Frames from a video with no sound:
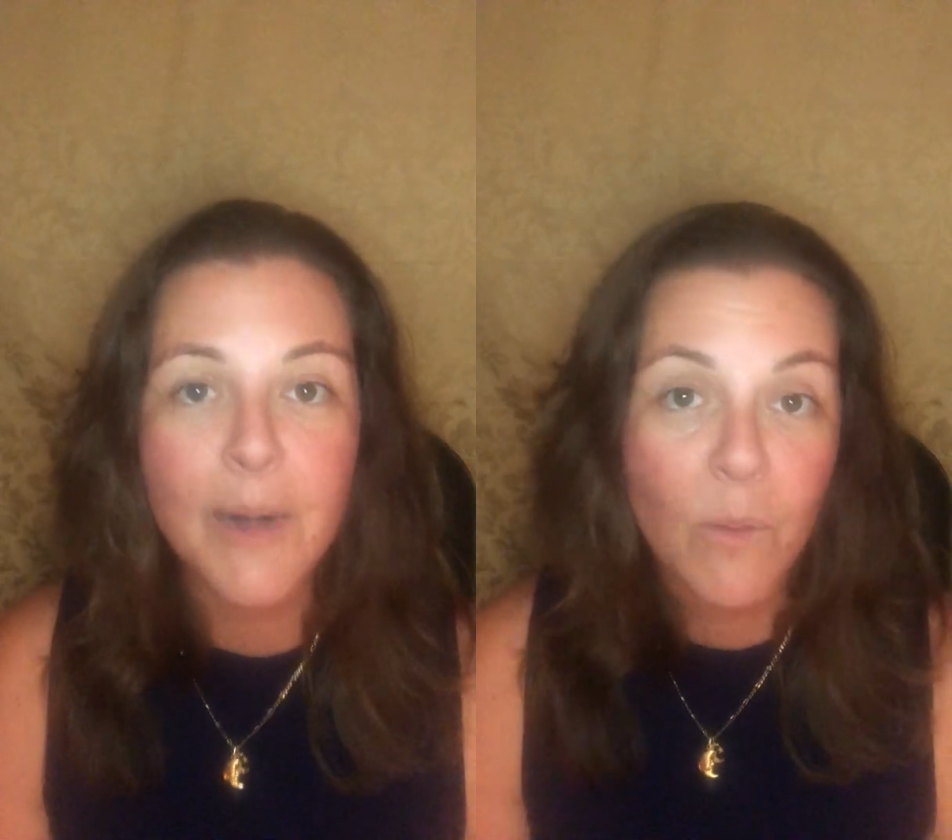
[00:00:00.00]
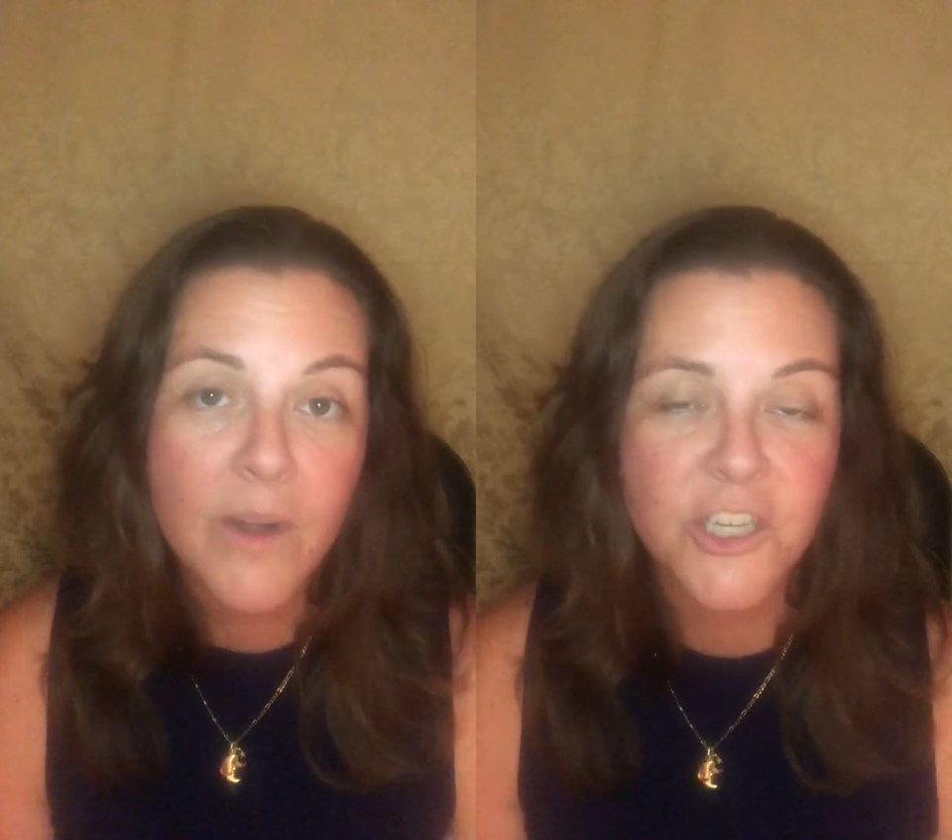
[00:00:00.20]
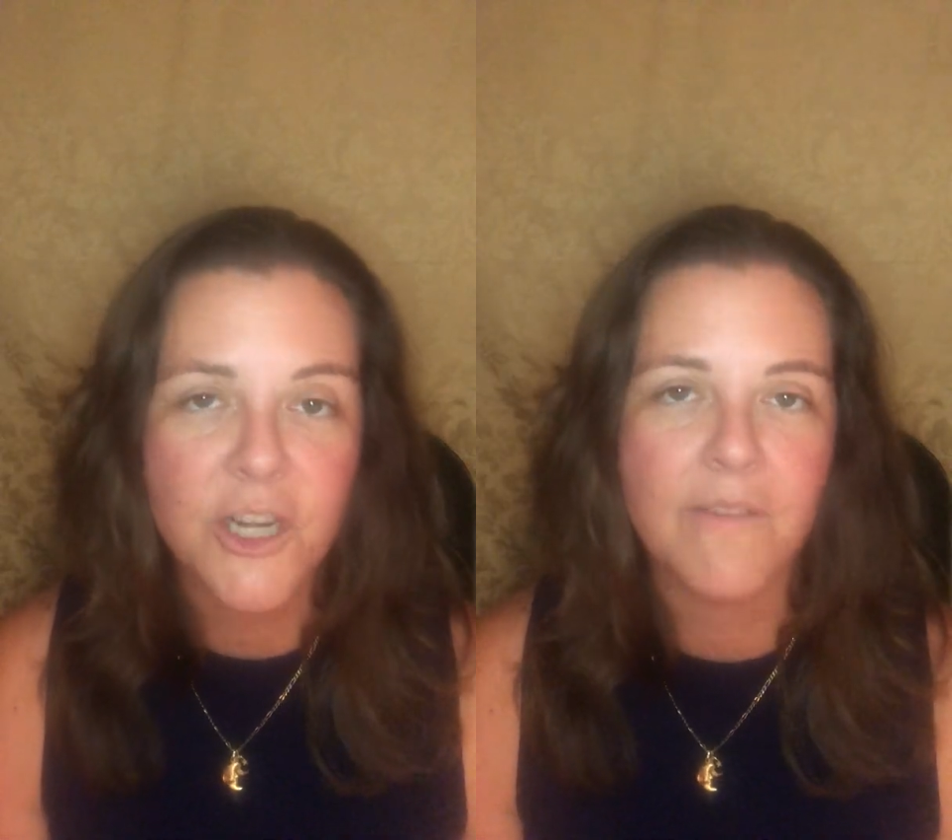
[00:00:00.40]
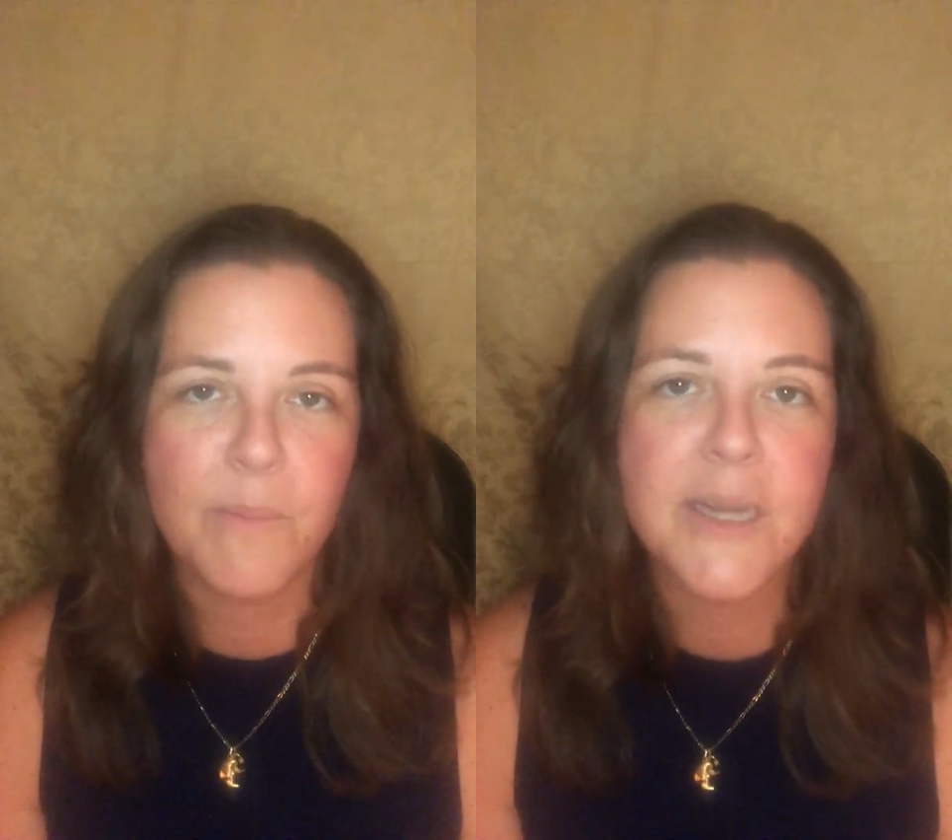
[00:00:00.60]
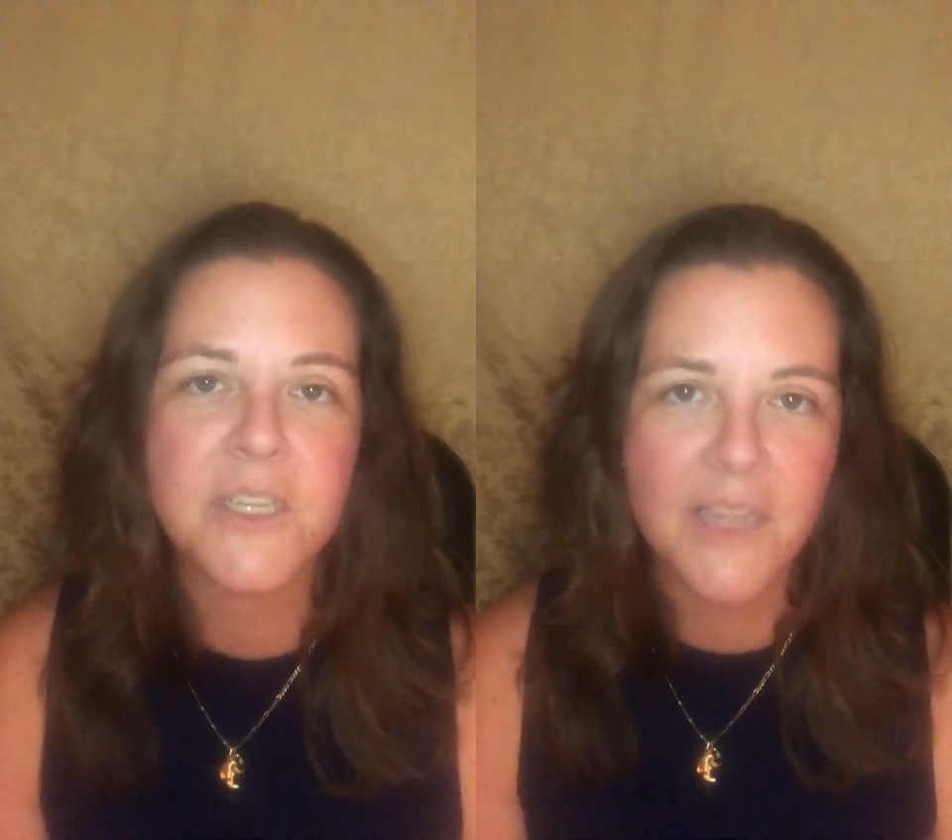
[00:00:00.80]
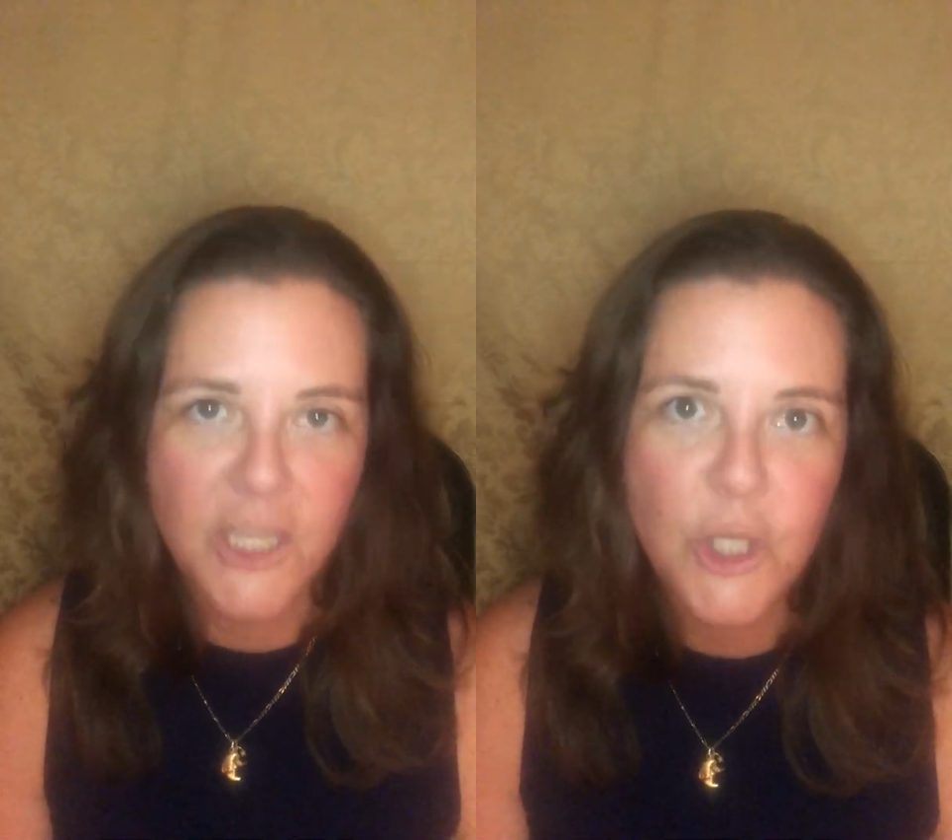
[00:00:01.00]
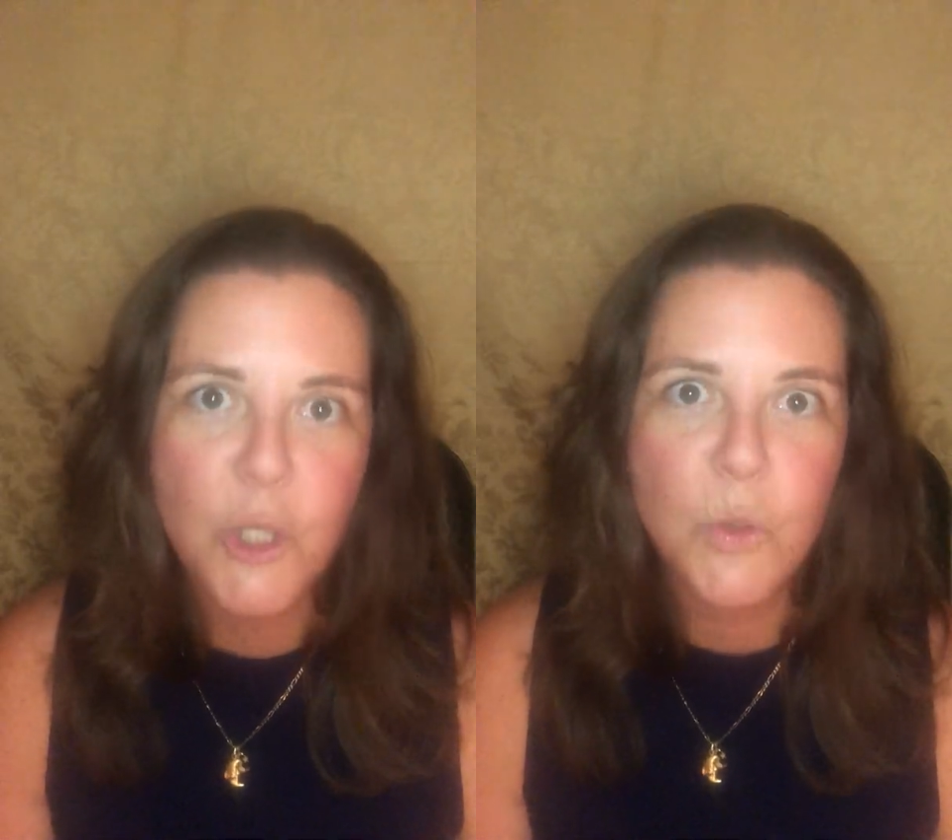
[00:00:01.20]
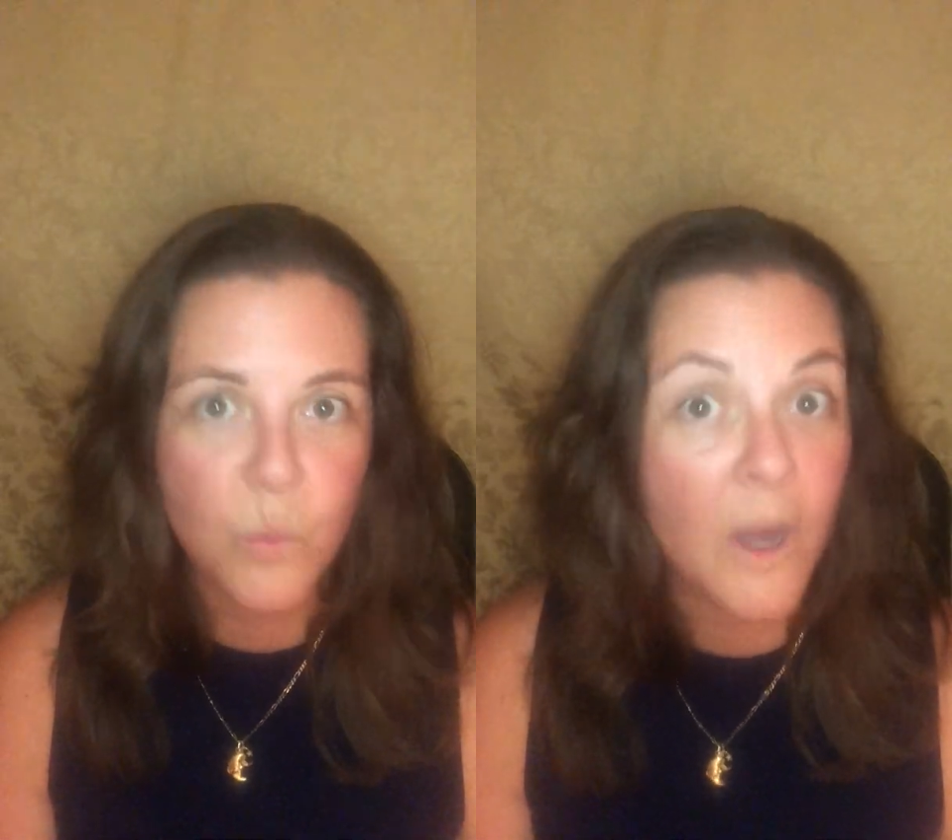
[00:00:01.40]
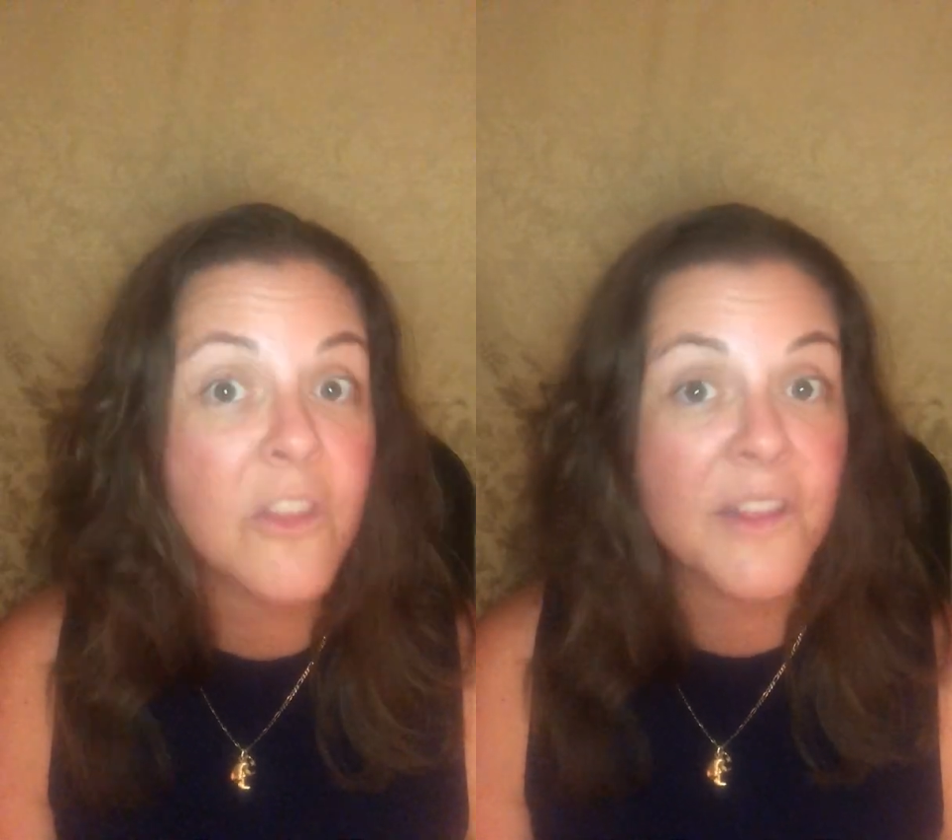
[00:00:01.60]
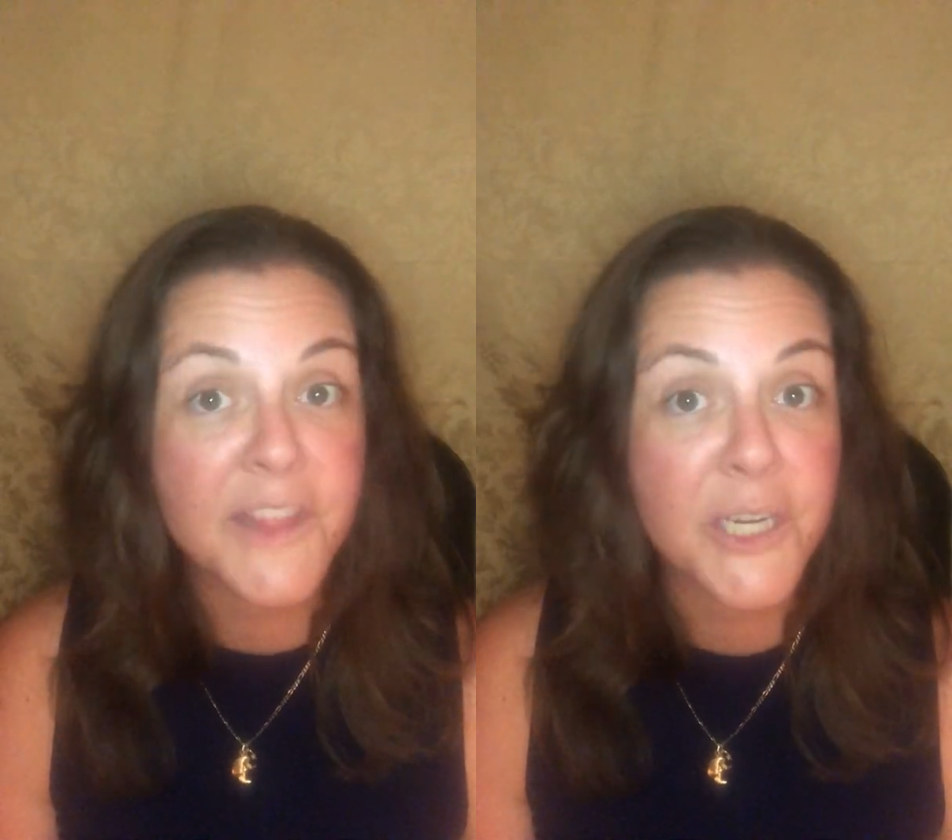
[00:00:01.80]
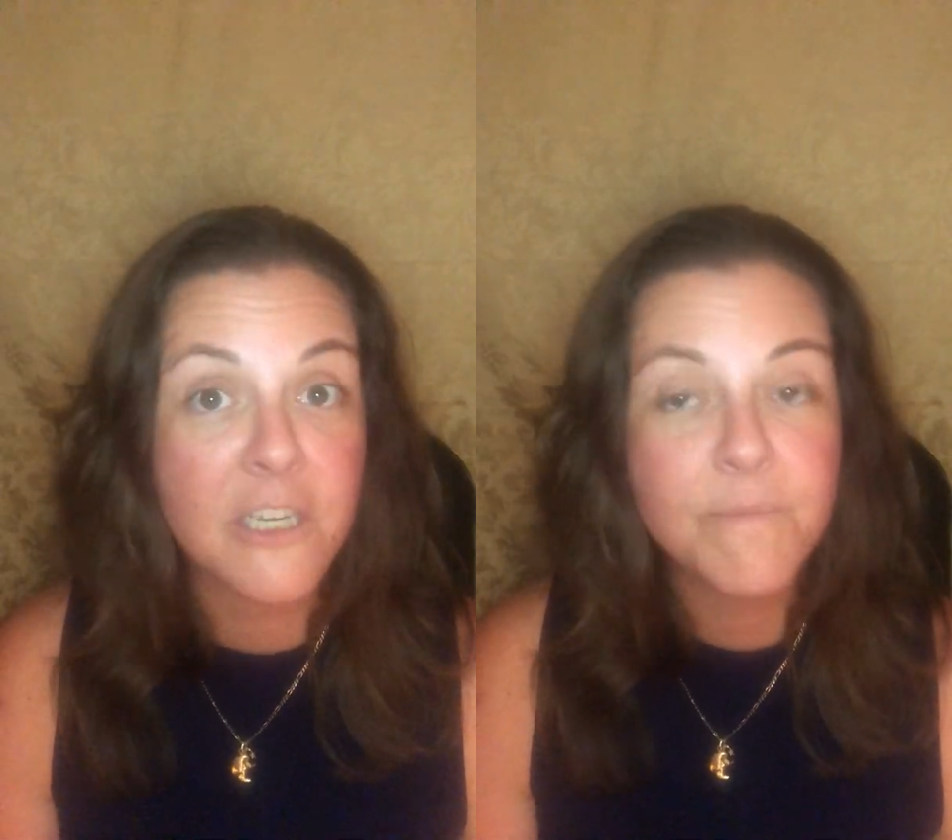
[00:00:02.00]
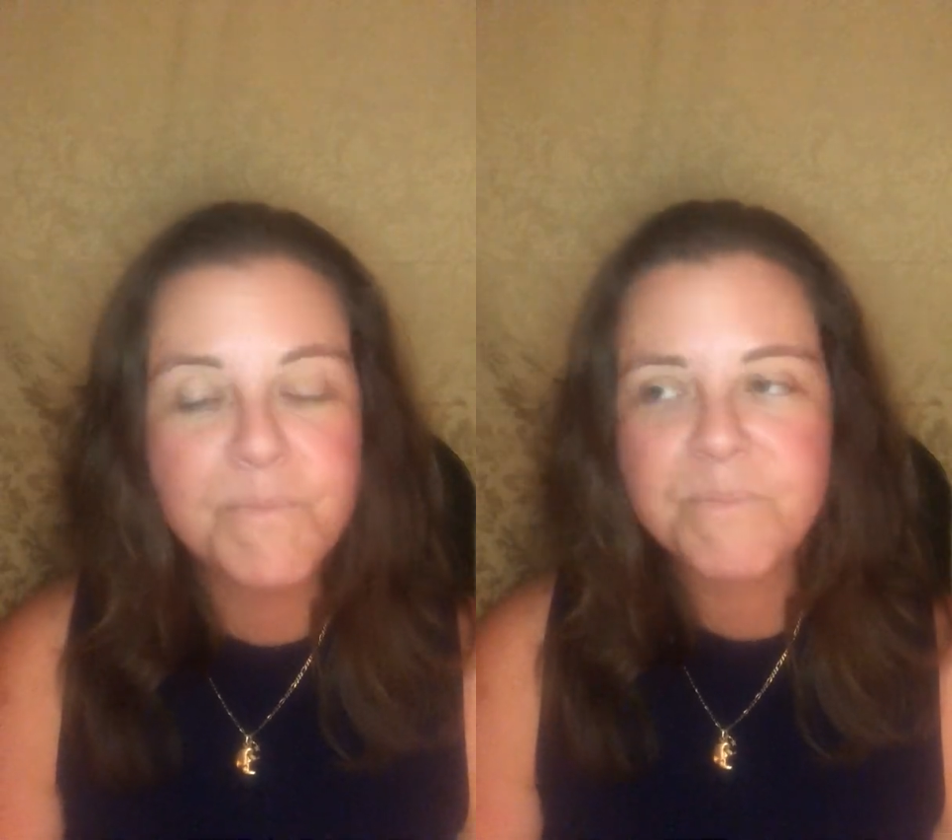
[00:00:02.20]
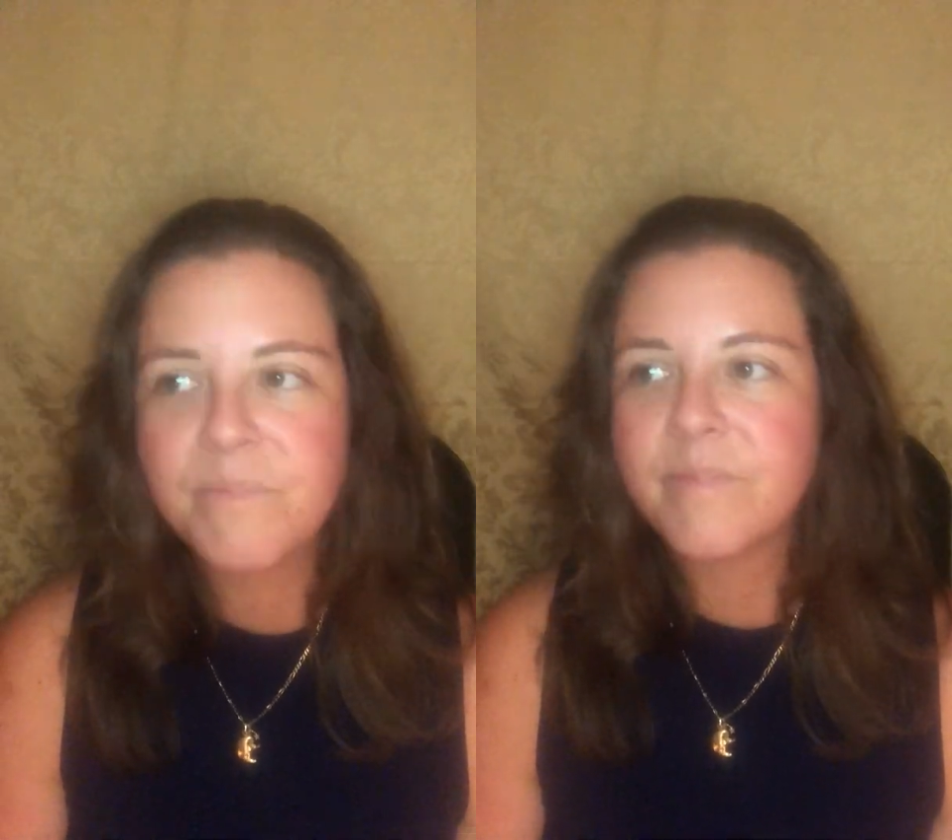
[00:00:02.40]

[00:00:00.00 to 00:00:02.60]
but I want to share information that you want to learn.